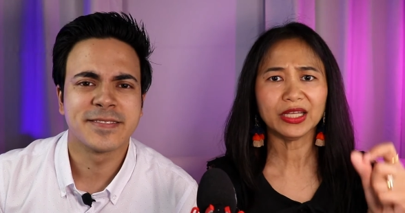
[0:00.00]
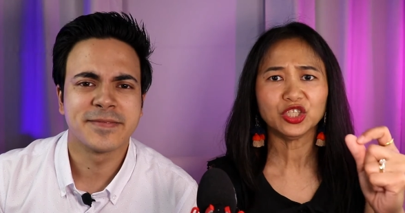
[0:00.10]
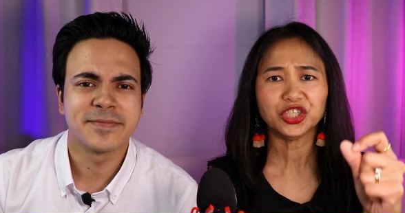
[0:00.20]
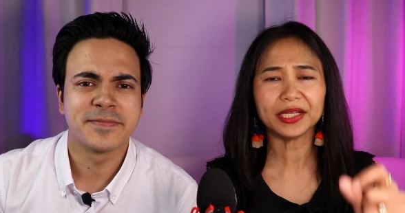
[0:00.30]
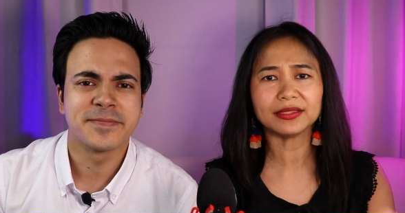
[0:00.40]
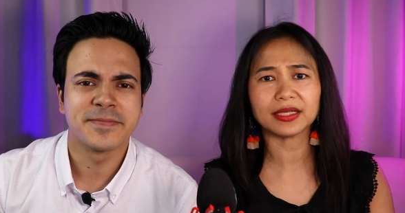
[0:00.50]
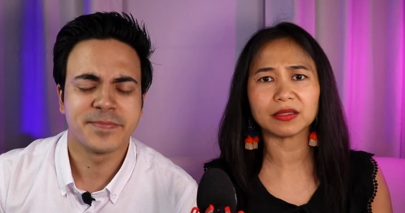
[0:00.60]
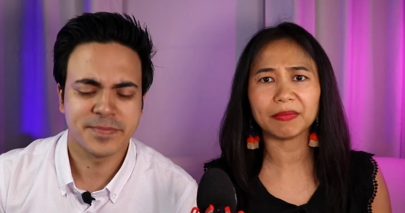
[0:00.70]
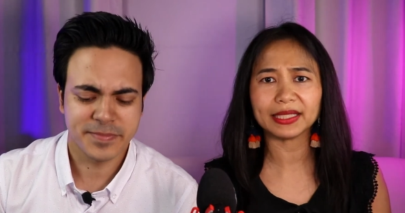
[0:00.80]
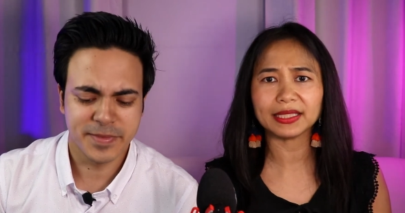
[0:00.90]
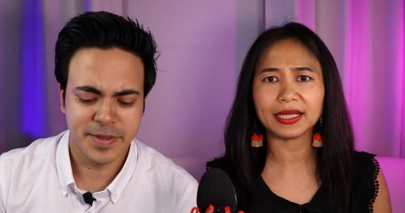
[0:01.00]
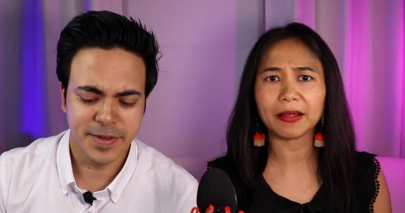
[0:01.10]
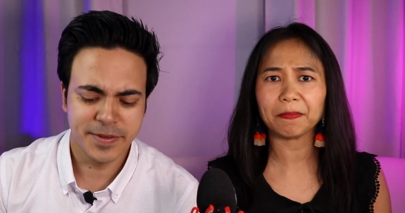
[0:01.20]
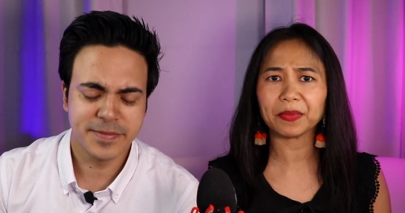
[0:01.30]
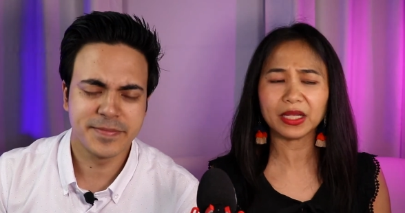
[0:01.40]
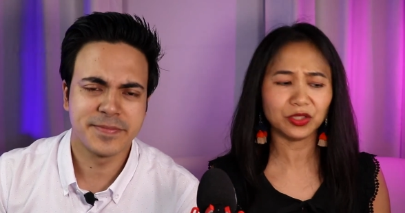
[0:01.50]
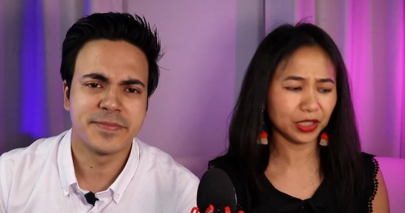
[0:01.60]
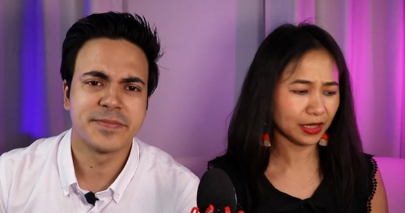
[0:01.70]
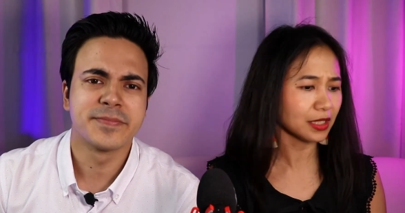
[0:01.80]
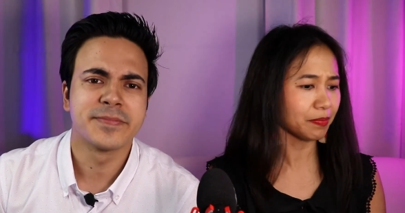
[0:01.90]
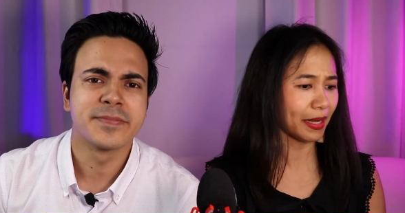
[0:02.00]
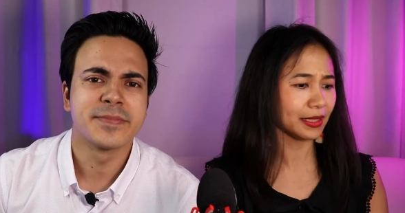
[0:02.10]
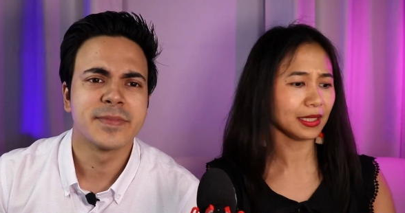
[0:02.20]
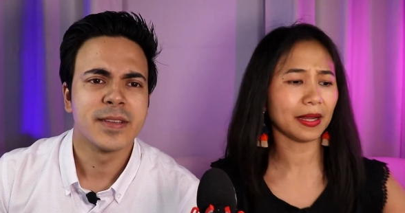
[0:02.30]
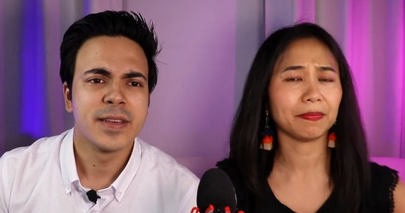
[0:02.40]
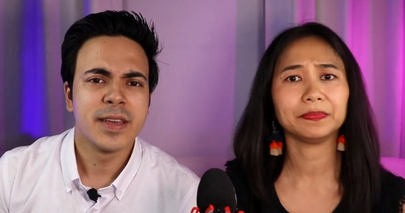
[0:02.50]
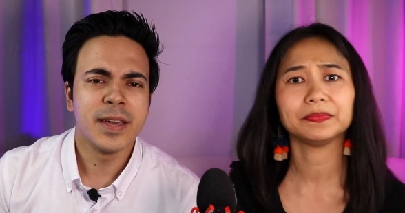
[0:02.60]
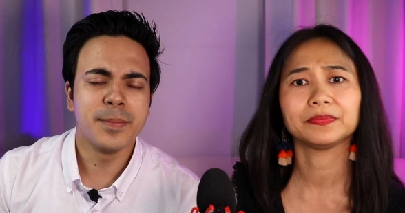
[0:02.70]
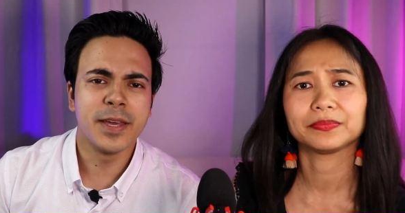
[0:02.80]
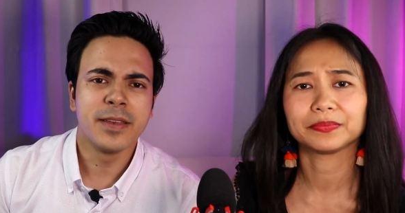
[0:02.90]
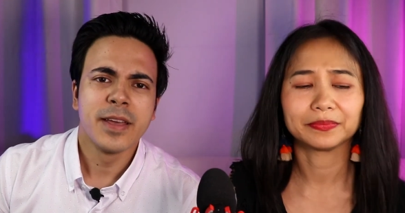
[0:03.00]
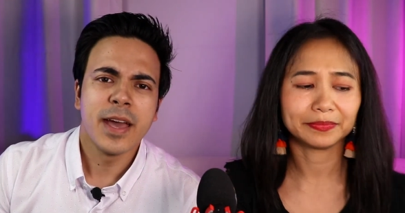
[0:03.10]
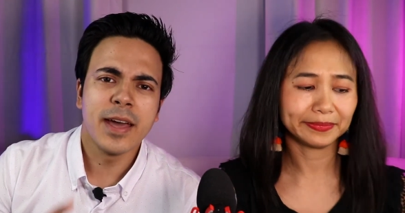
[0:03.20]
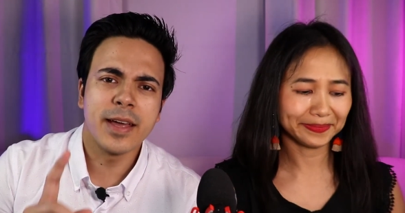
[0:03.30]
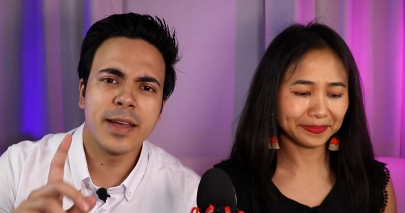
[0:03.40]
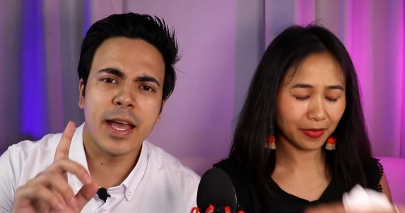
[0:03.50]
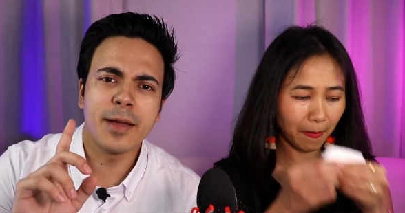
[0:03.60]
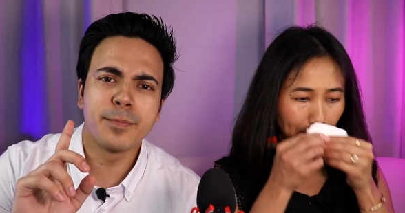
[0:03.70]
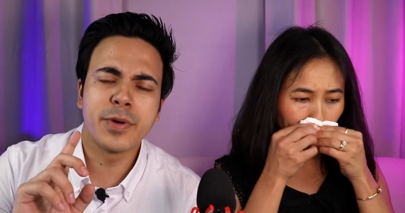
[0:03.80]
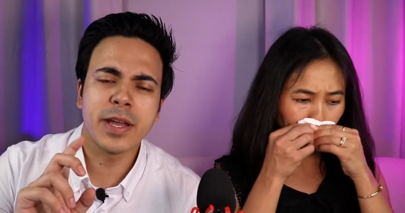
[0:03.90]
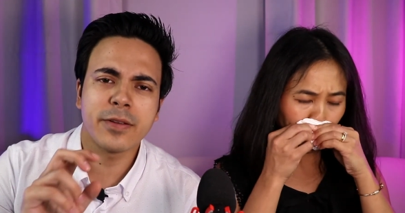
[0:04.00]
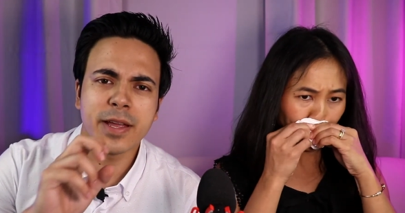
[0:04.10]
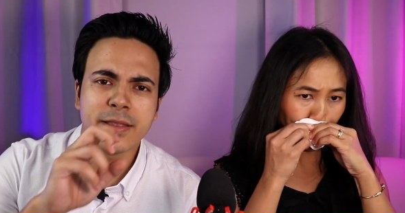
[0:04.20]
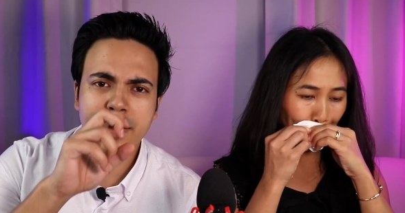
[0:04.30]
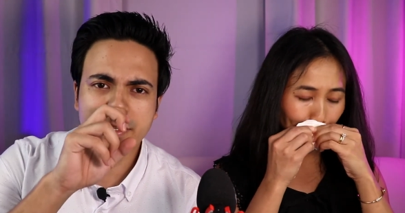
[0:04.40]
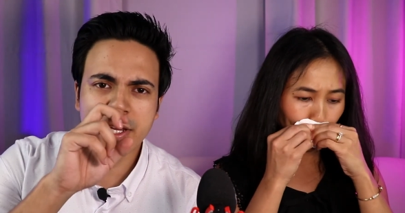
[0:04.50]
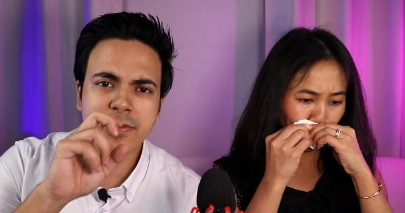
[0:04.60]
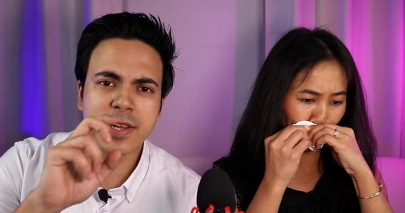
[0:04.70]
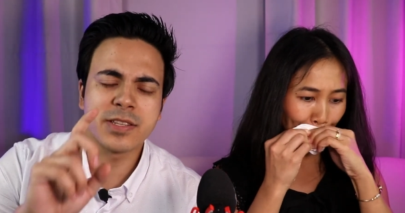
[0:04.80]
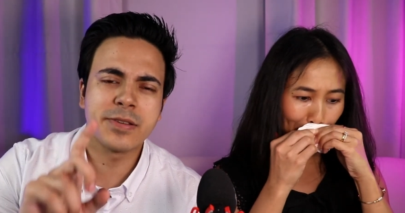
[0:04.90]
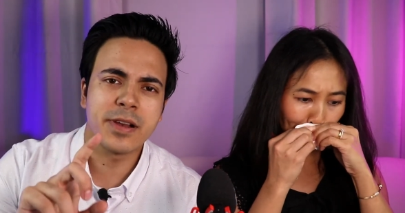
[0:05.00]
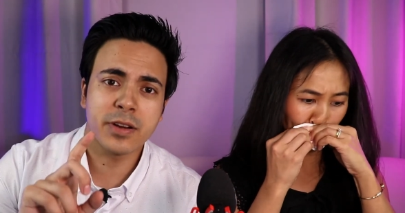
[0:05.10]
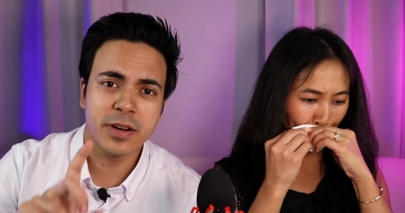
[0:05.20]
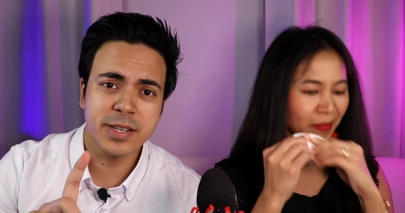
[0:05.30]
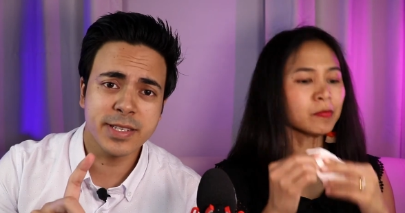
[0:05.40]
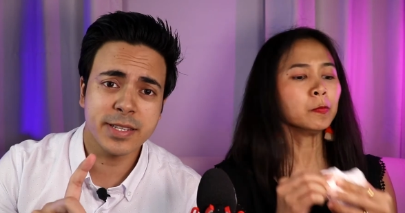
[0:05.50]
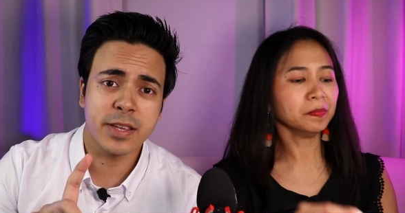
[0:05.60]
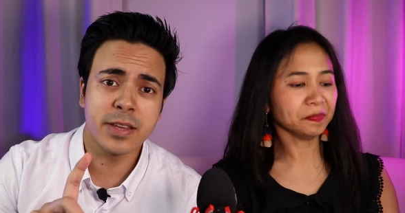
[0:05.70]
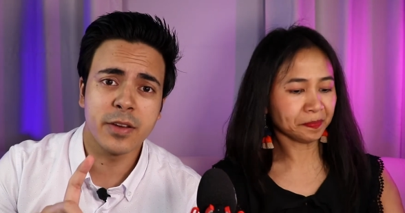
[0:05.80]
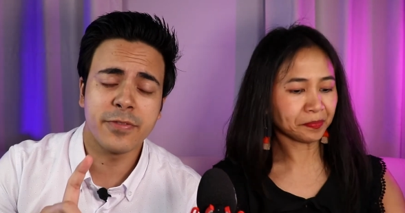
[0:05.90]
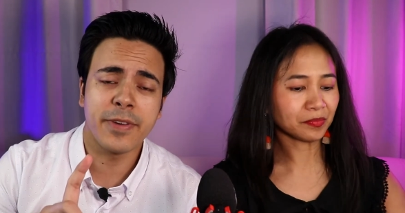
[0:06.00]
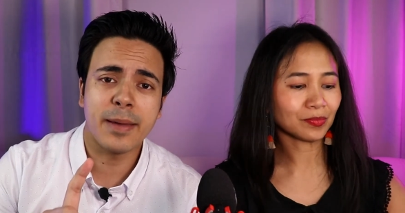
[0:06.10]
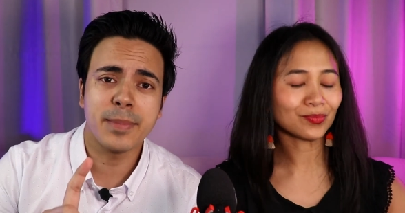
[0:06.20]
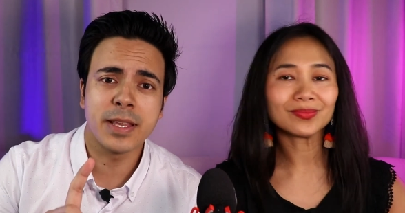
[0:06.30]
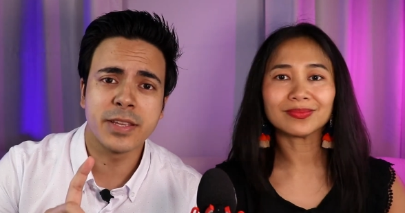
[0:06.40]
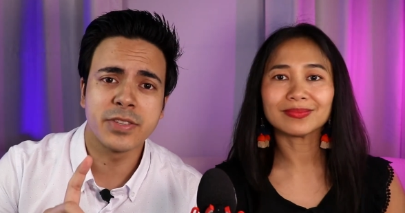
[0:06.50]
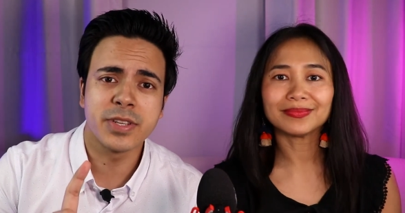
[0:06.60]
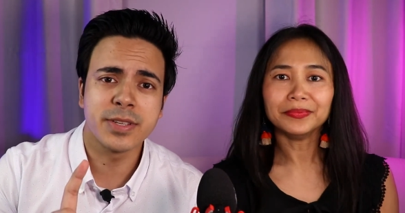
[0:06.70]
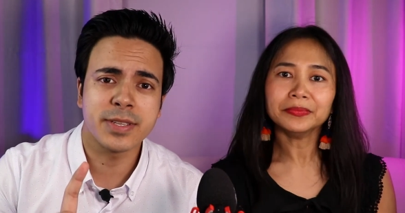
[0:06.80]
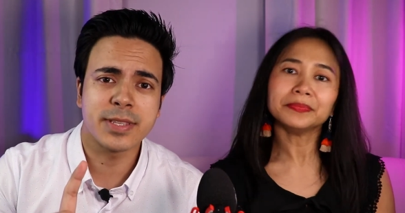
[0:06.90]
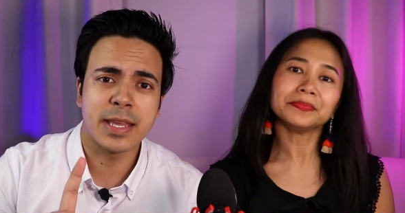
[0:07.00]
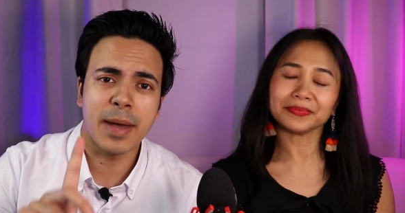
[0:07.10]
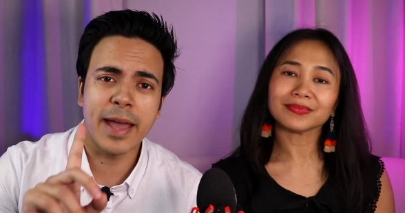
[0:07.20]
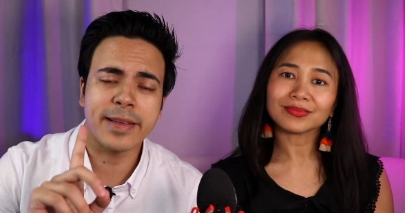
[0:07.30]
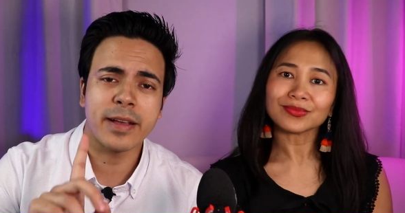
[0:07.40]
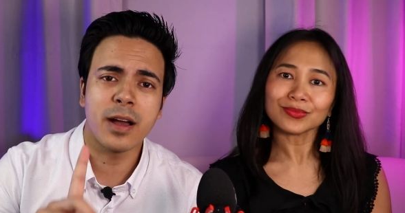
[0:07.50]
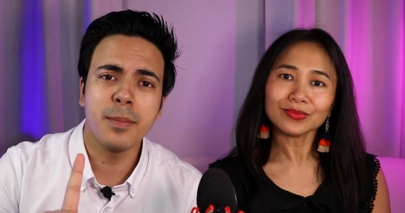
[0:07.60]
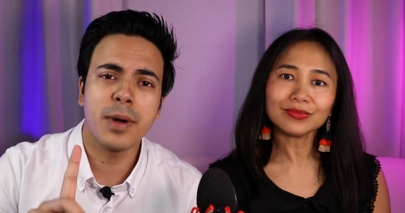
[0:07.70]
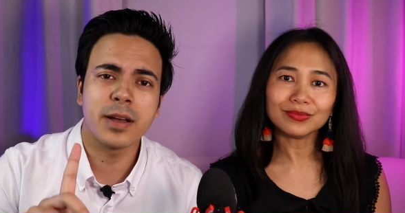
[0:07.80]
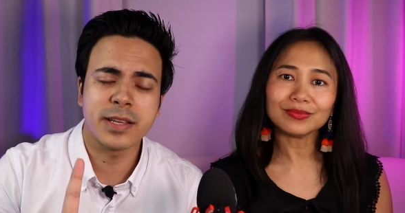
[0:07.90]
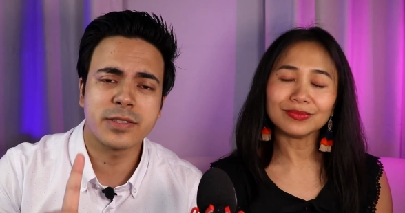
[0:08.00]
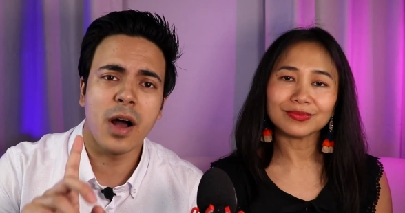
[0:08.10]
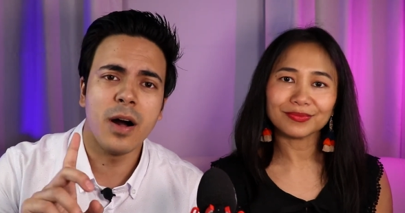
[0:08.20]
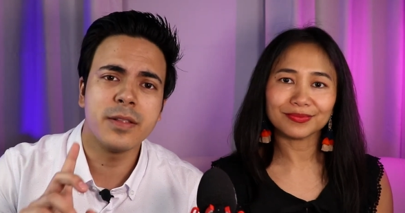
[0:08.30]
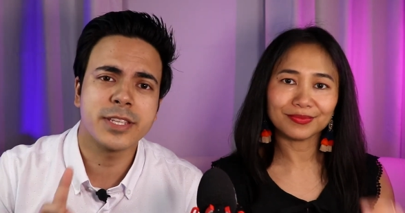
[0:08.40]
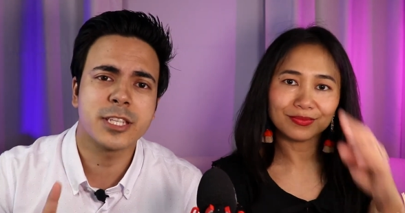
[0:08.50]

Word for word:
Speaker 1: in Jesus' mighty name. Yeah. In Jesus' mighty name.
Speaker 2: Amen. And I, I break right now generational curses in your family in Jesus' name. I come against all the